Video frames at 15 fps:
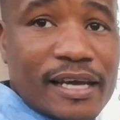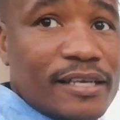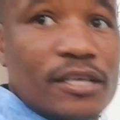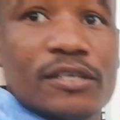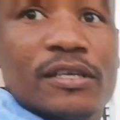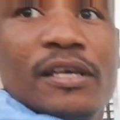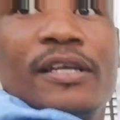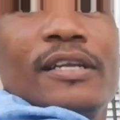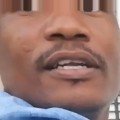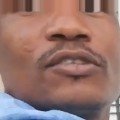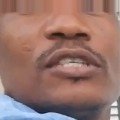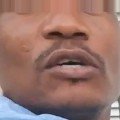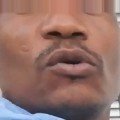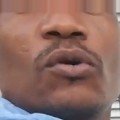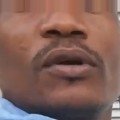And a
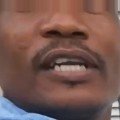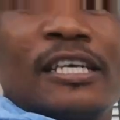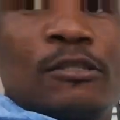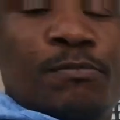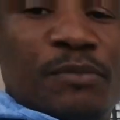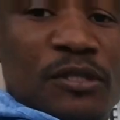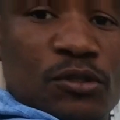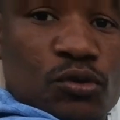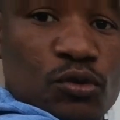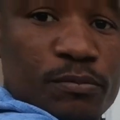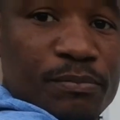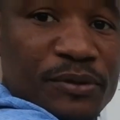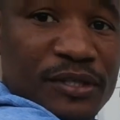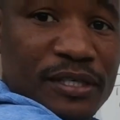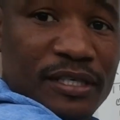synchronous speed
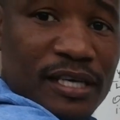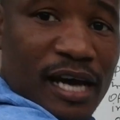should be